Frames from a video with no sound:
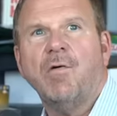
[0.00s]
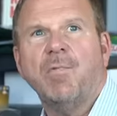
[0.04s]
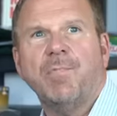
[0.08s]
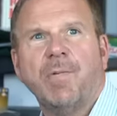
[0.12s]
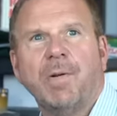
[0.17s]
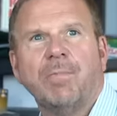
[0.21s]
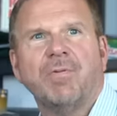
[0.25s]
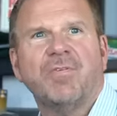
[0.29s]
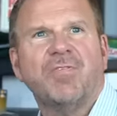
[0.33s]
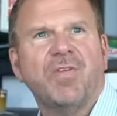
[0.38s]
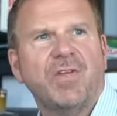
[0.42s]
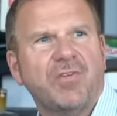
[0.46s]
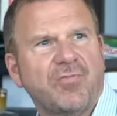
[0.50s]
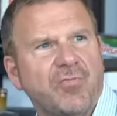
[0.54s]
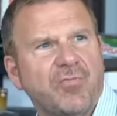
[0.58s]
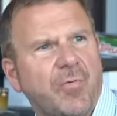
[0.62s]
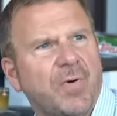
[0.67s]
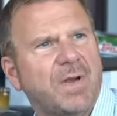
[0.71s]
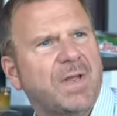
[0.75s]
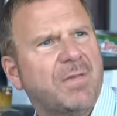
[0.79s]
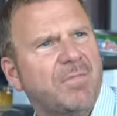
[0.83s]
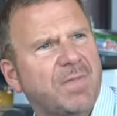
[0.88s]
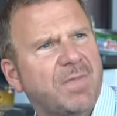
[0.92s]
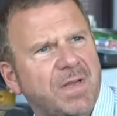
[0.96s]
probably say
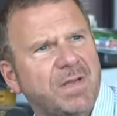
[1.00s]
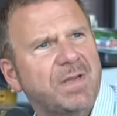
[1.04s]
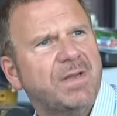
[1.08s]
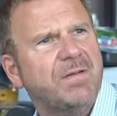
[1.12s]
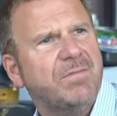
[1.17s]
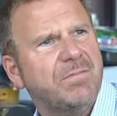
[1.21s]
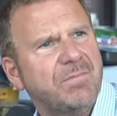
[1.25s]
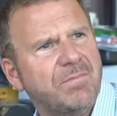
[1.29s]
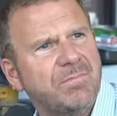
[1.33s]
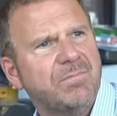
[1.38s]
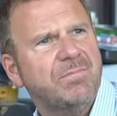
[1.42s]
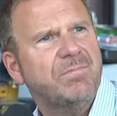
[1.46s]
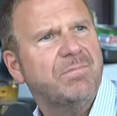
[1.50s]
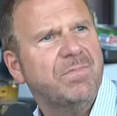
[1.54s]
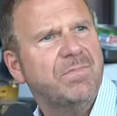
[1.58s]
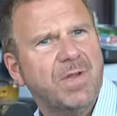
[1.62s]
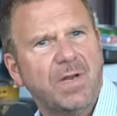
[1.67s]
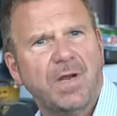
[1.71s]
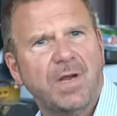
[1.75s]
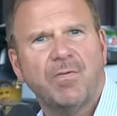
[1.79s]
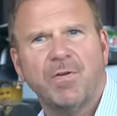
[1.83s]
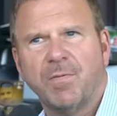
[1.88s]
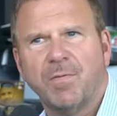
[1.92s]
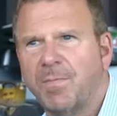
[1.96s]
twenty million. You
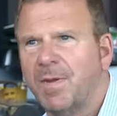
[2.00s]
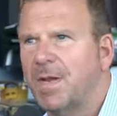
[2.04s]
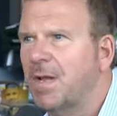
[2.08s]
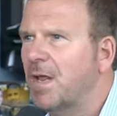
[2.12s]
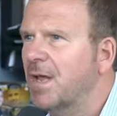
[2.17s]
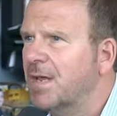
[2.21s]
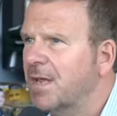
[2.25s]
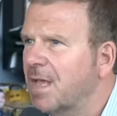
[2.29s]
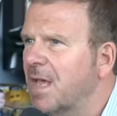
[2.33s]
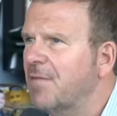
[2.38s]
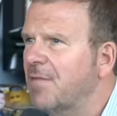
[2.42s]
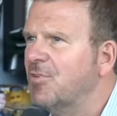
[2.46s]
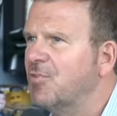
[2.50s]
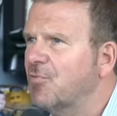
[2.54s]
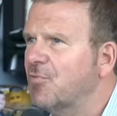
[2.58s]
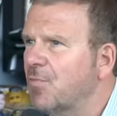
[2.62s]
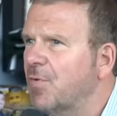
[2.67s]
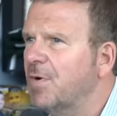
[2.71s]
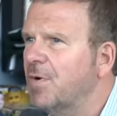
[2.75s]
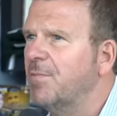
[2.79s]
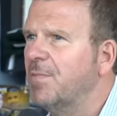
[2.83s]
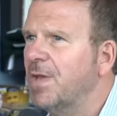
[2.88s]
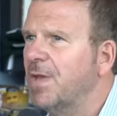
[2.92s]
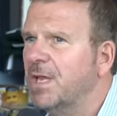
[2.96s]
know, yeah. it'd be like having
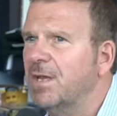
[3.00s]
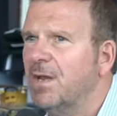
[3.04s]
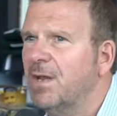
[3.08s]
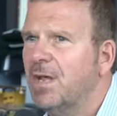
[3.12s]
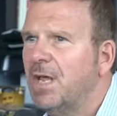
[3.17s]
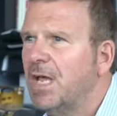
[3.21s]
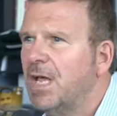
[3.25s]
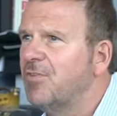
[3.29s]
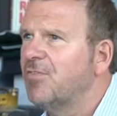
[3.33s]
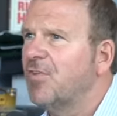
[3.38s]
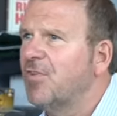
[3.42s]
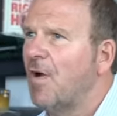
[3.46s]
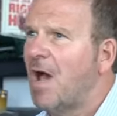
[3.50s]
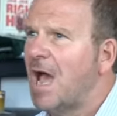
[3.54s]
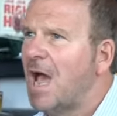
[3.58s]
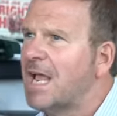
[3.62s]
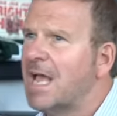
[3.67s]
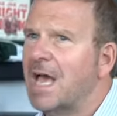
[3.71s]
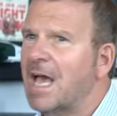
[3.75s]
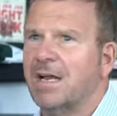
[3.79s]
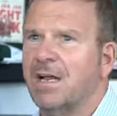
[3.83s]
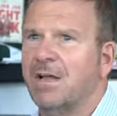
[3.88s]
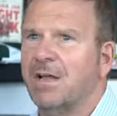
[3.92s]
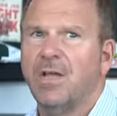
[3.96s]
20 million. You, and so I you
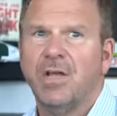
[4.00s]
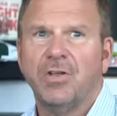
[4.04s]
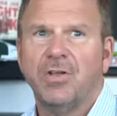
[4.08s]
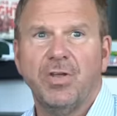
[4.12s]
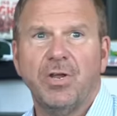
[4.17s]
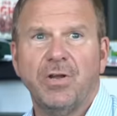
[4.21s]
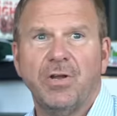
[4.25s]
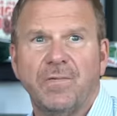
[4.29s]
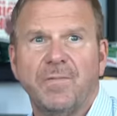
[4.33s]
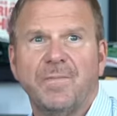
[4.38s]
got I always talk you, about